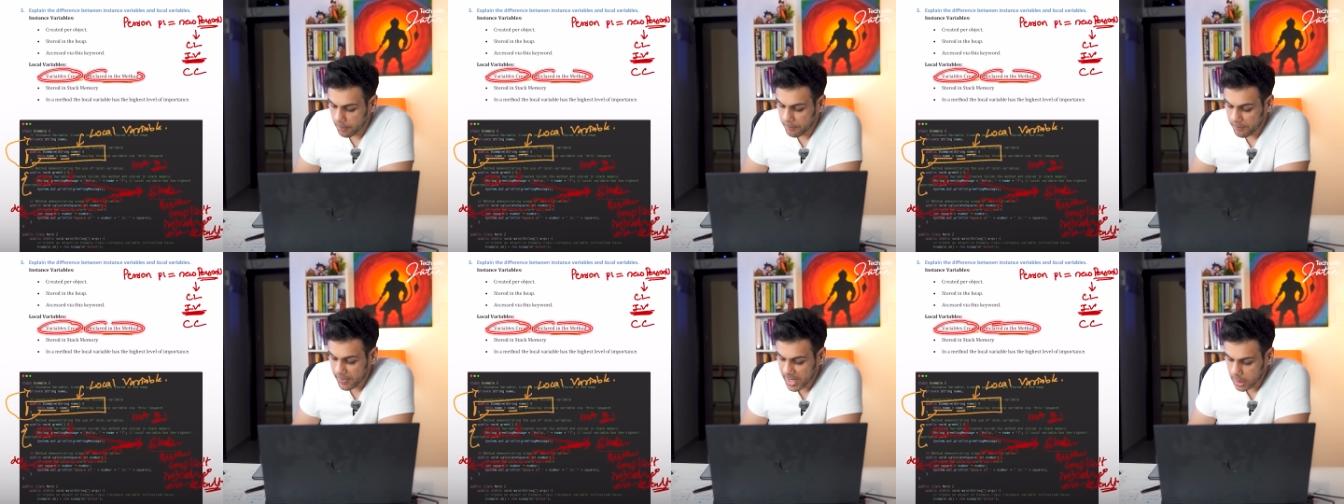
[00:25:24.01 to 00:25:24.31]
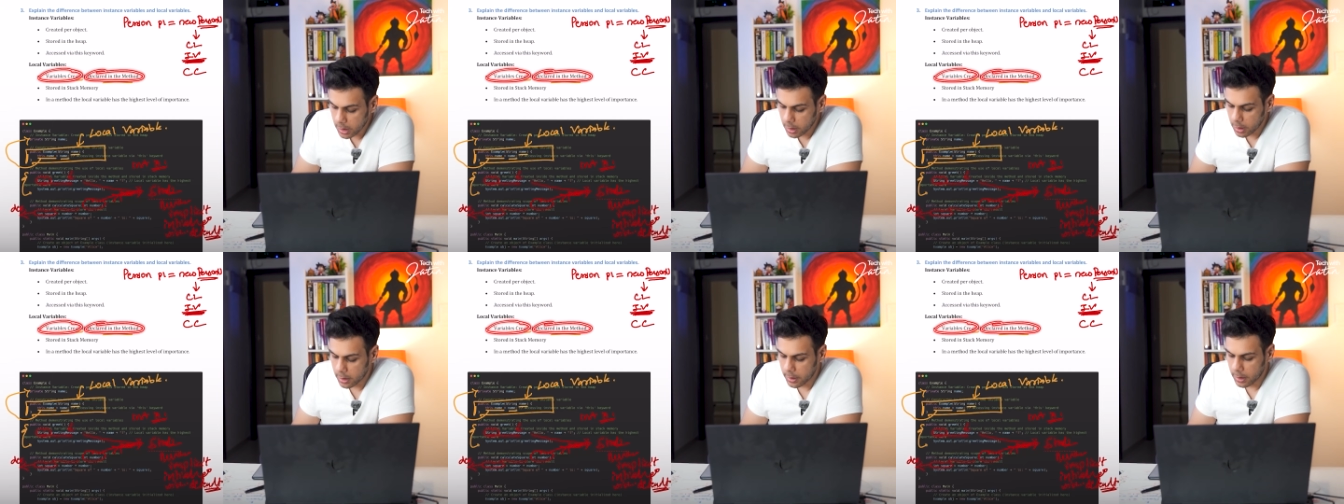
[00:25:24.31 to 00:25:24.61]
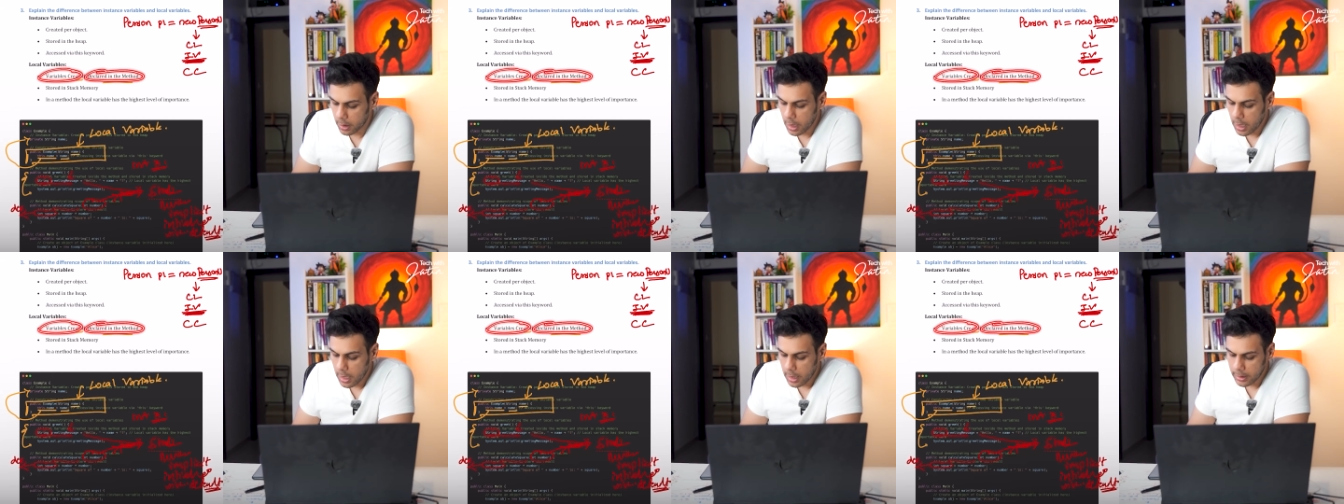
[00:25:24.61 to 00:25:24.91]

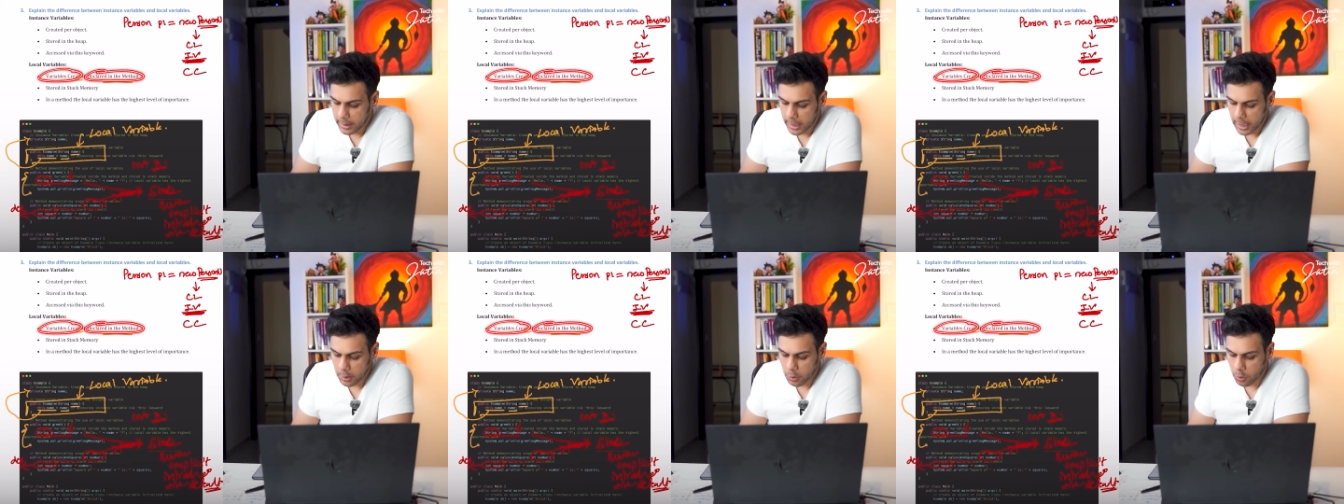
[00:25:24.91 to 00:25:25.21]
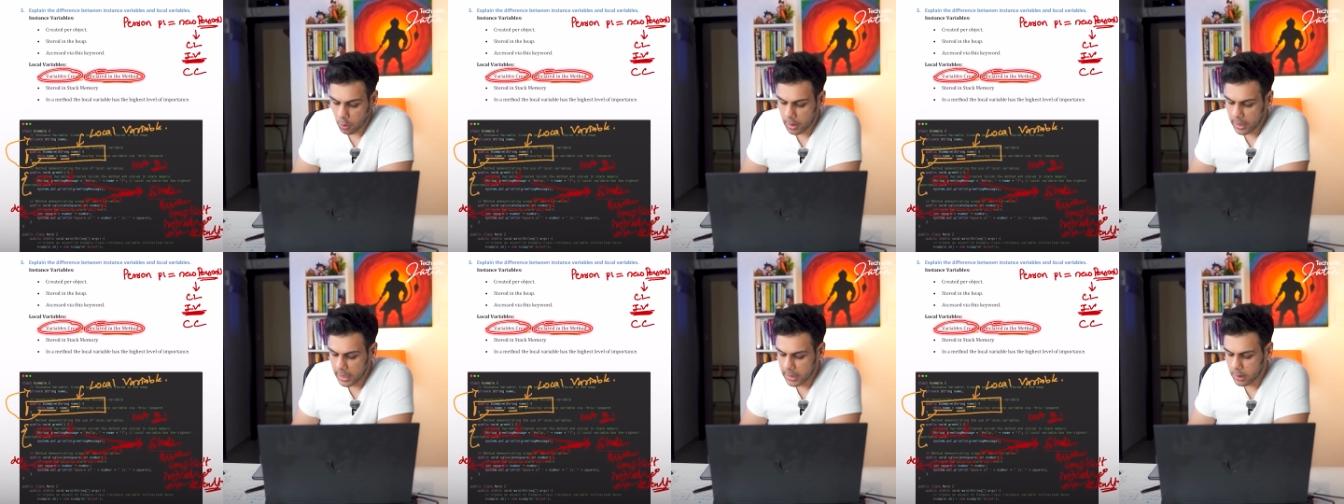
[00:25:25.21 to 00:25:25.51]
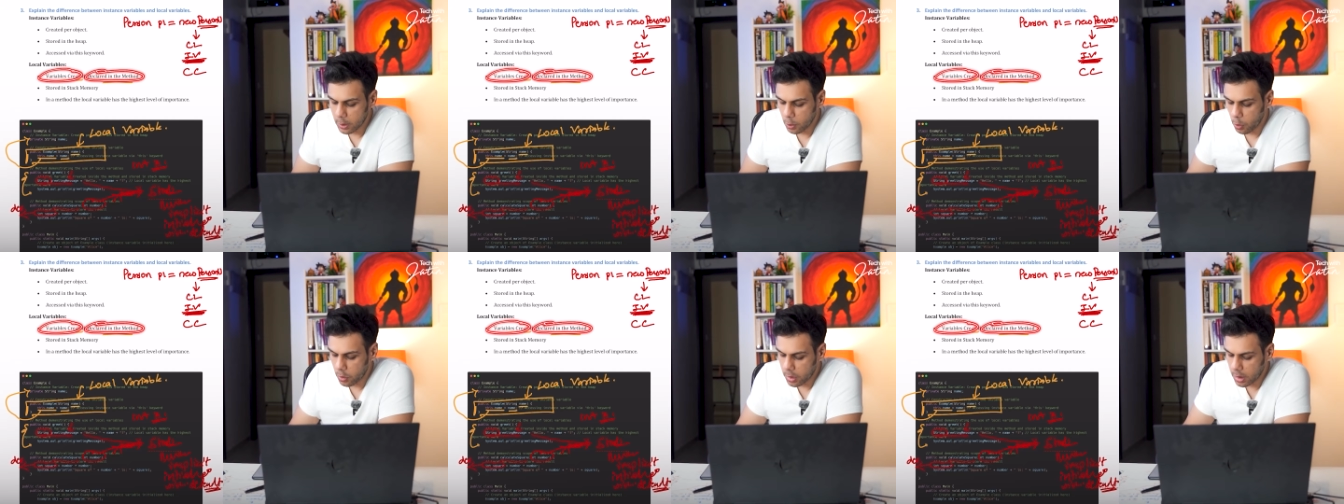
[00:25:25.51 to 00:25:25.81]
method, they are called
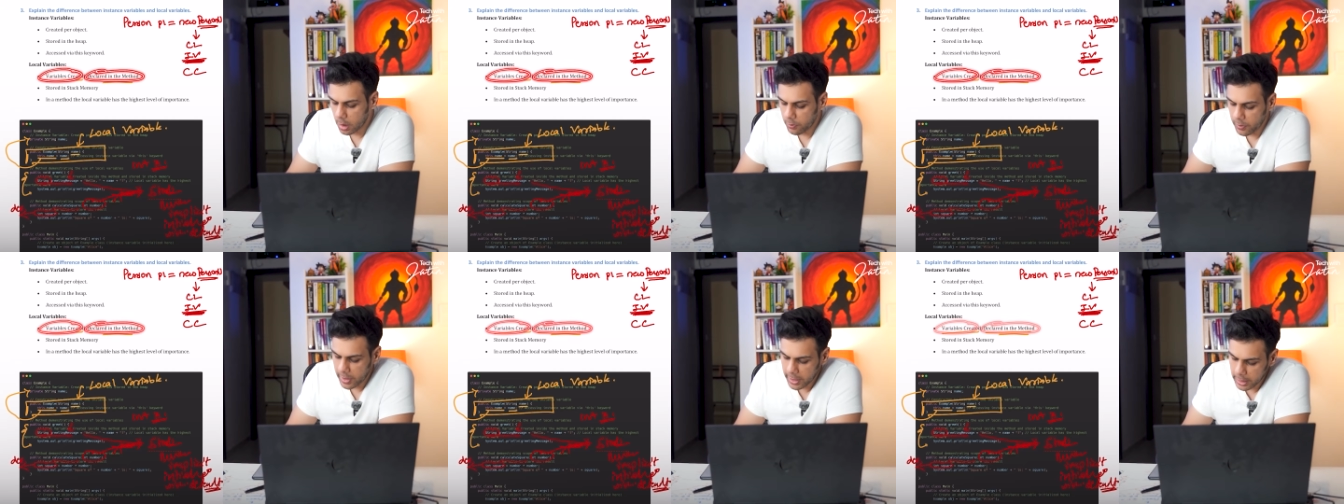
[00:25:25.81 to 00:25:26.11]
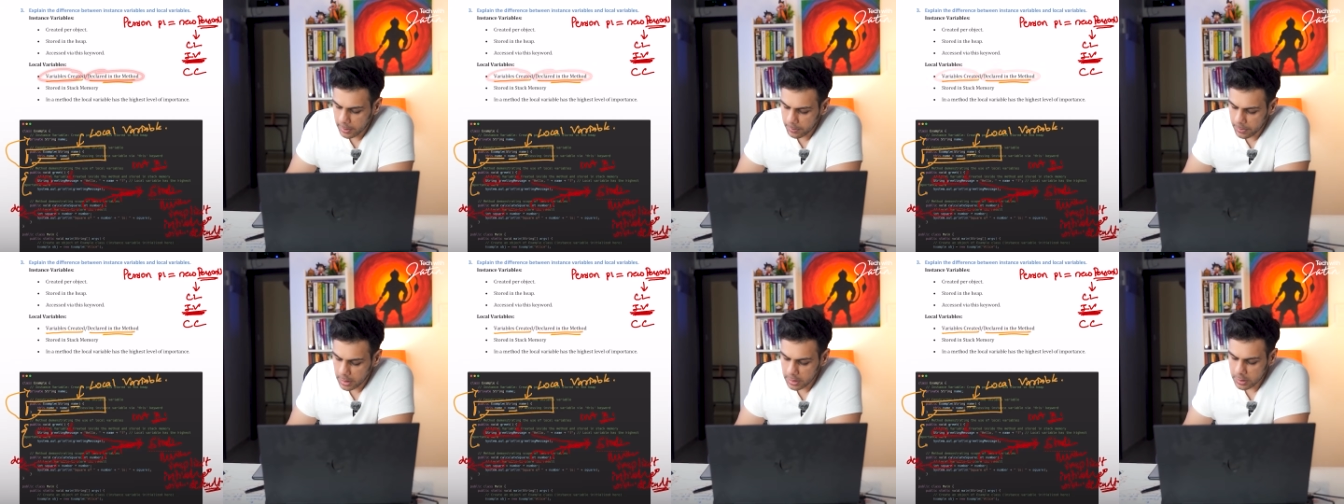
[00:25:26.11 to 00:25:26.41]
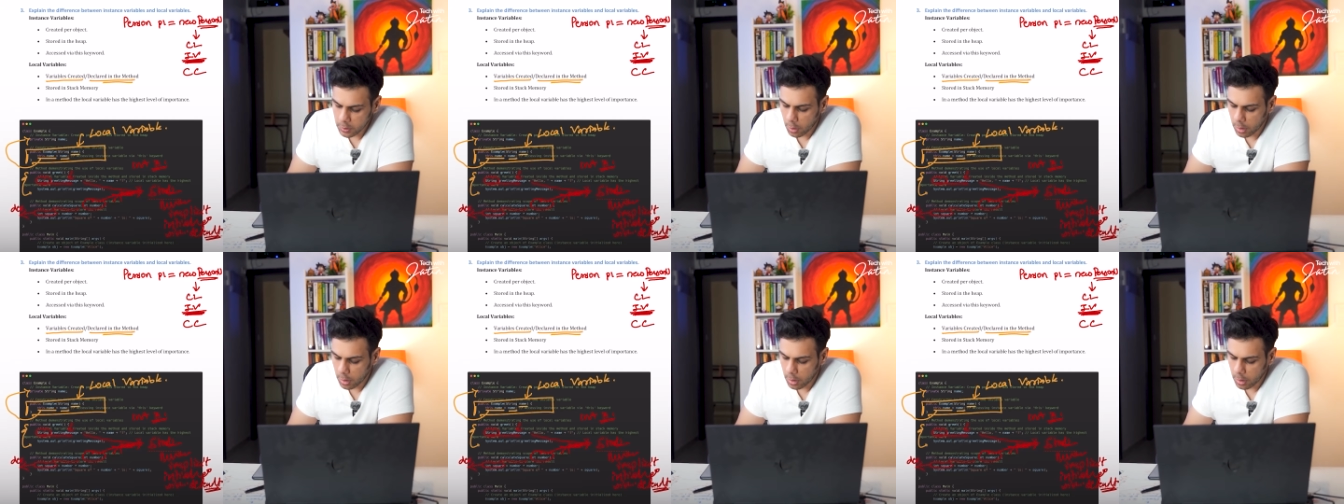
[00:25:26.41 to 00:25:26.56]
as local variables.